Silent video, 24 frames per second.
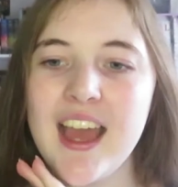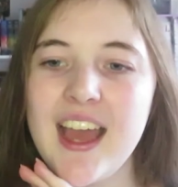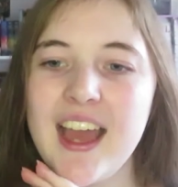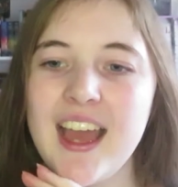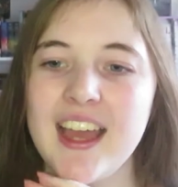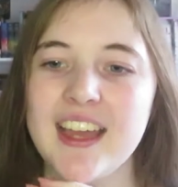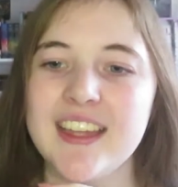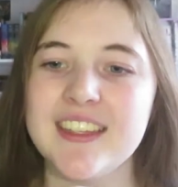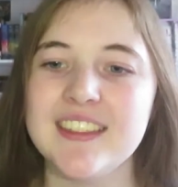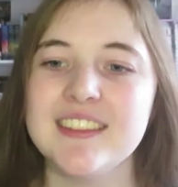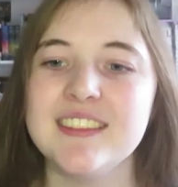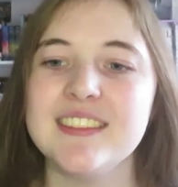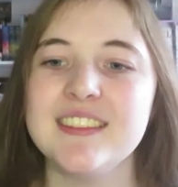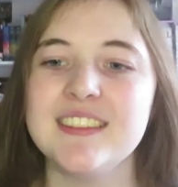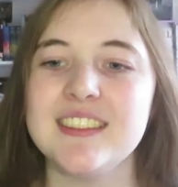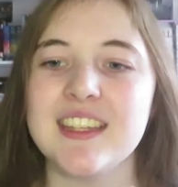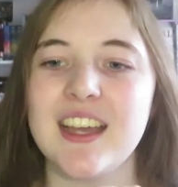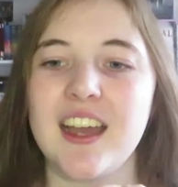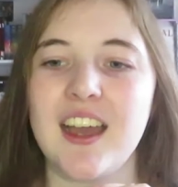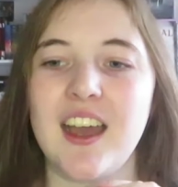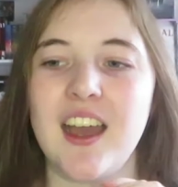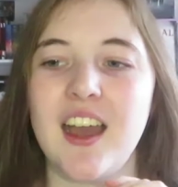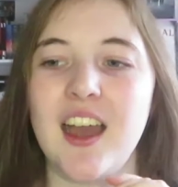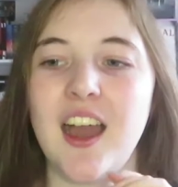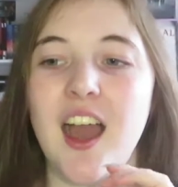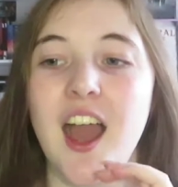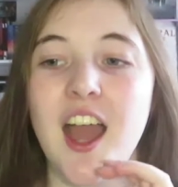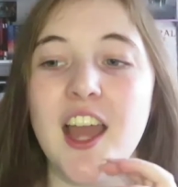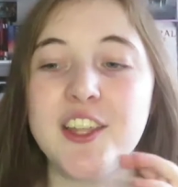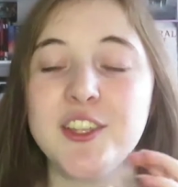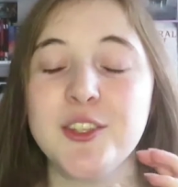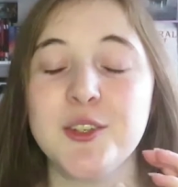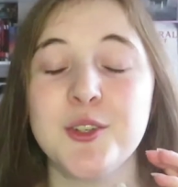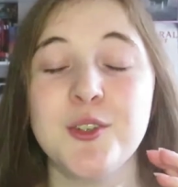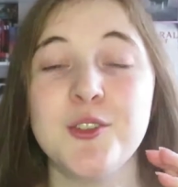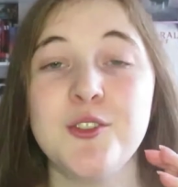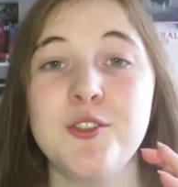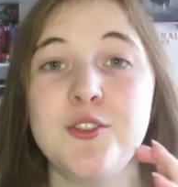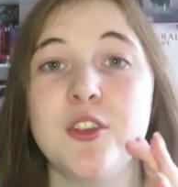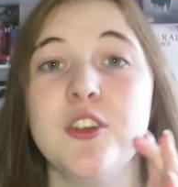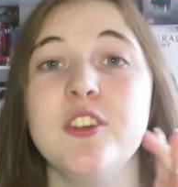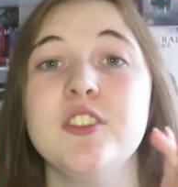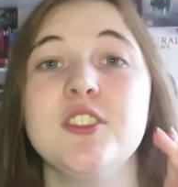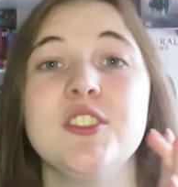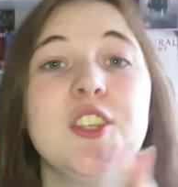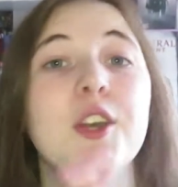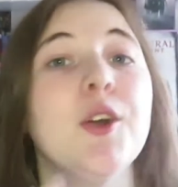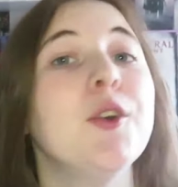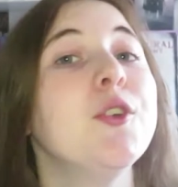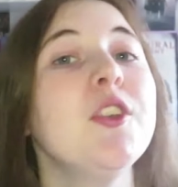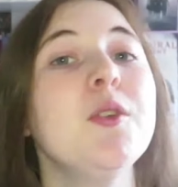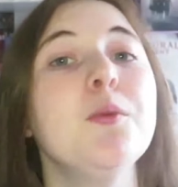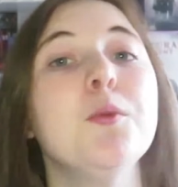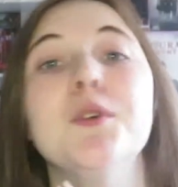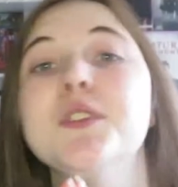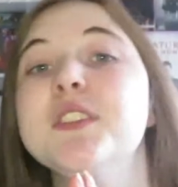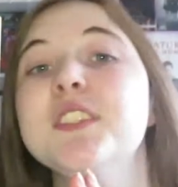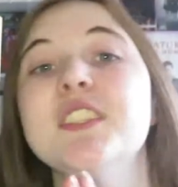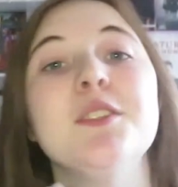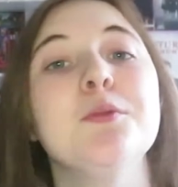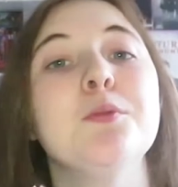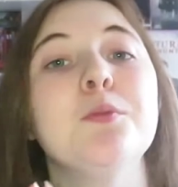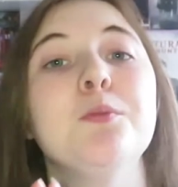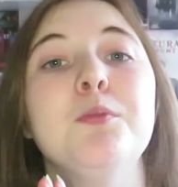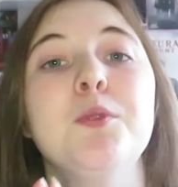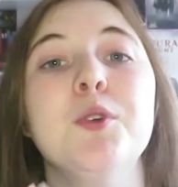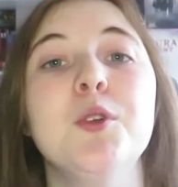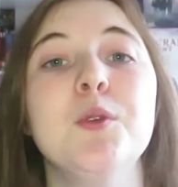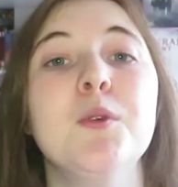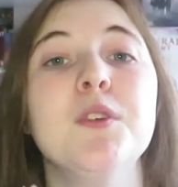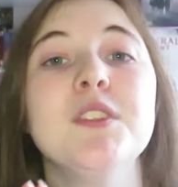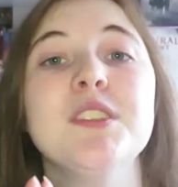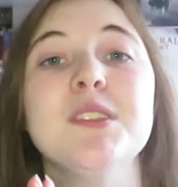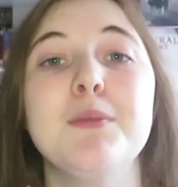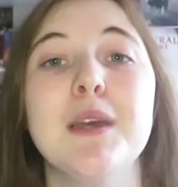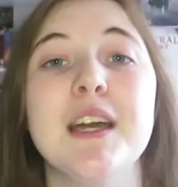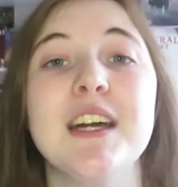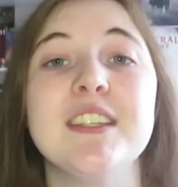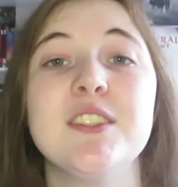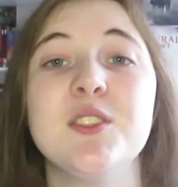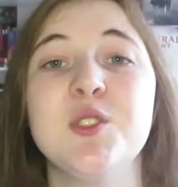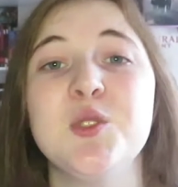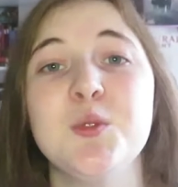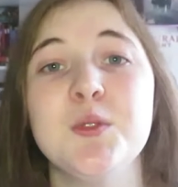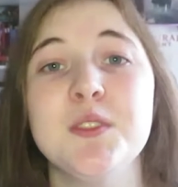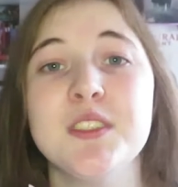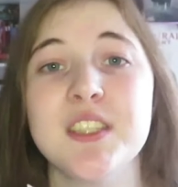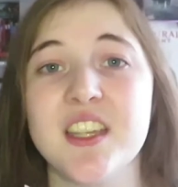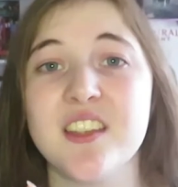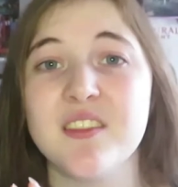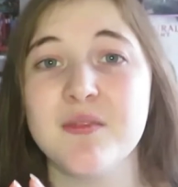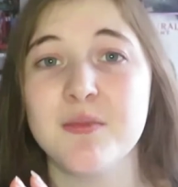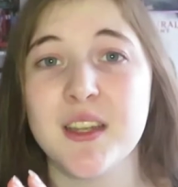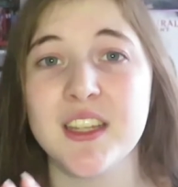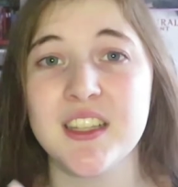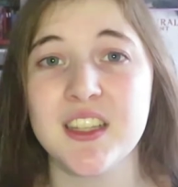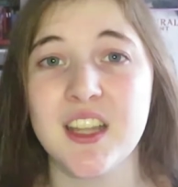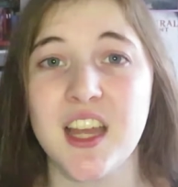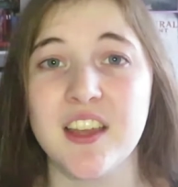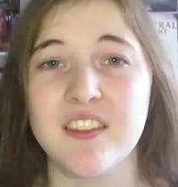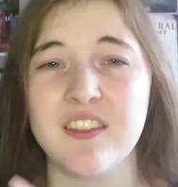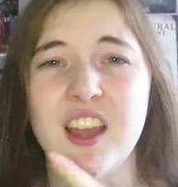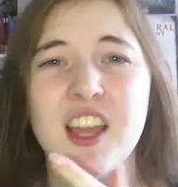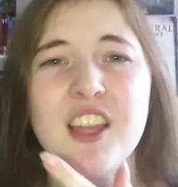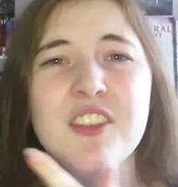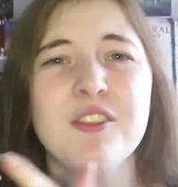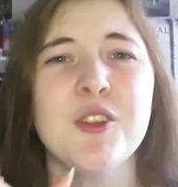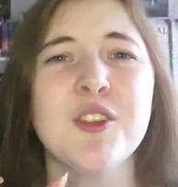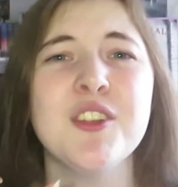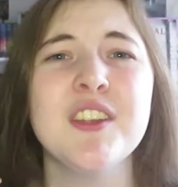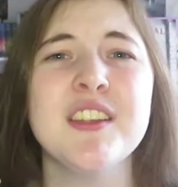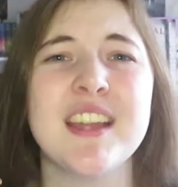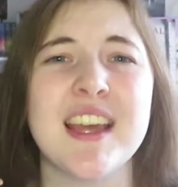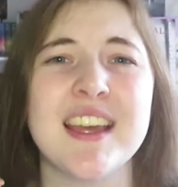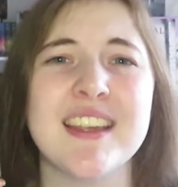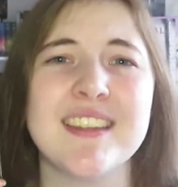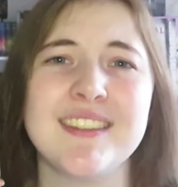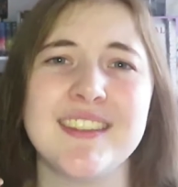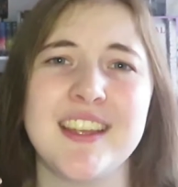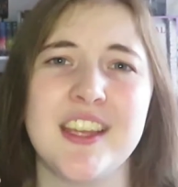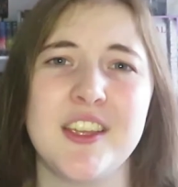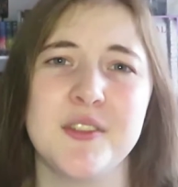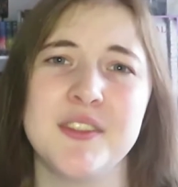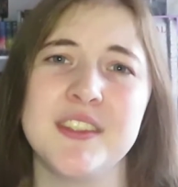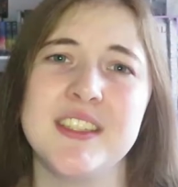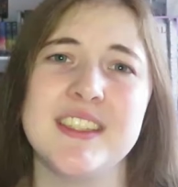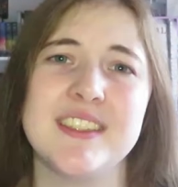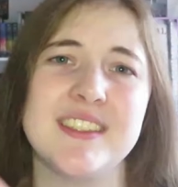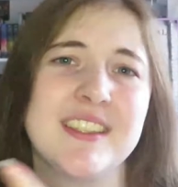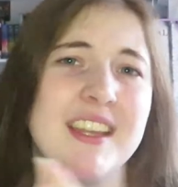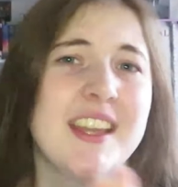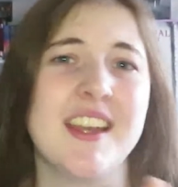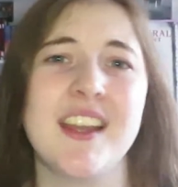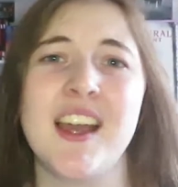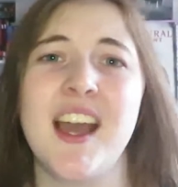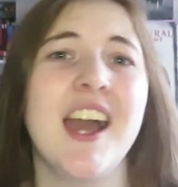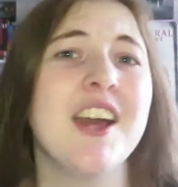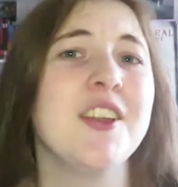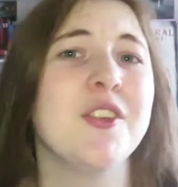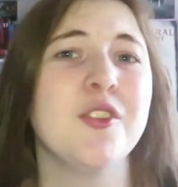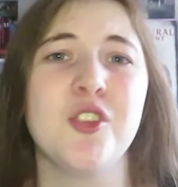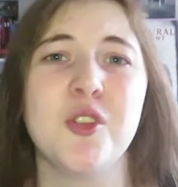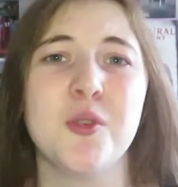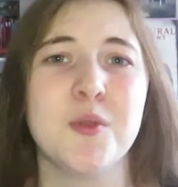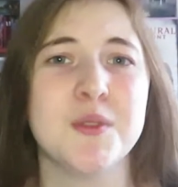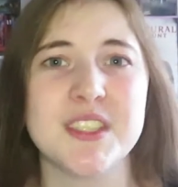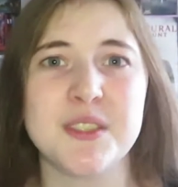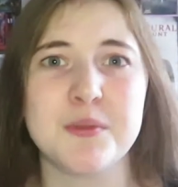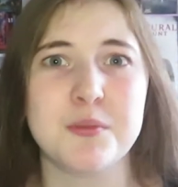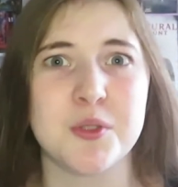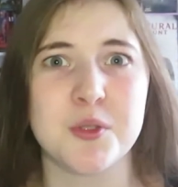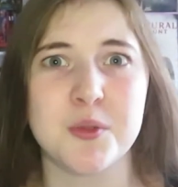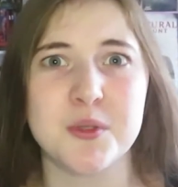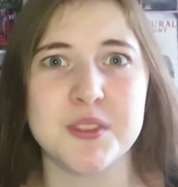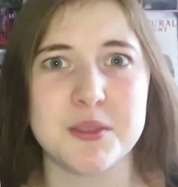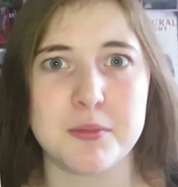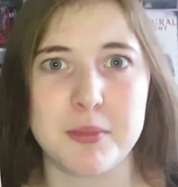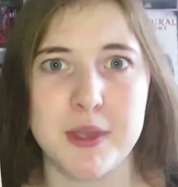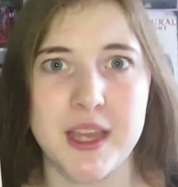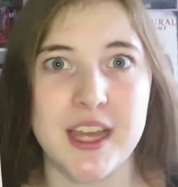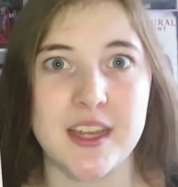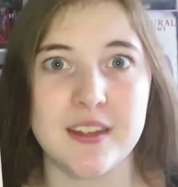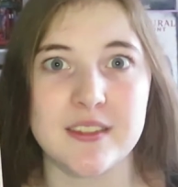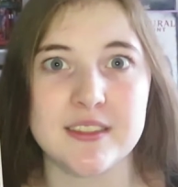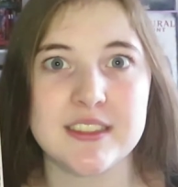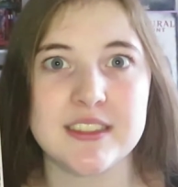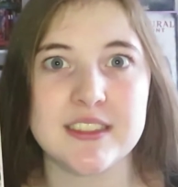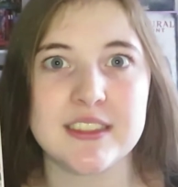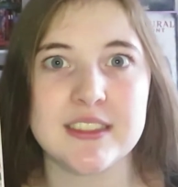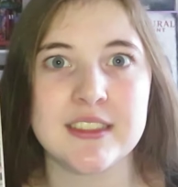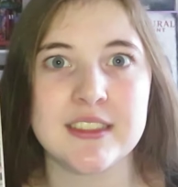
and I could not tell you what this book was about to save my life. I wrote an essay on this, and I don't know what this book was about.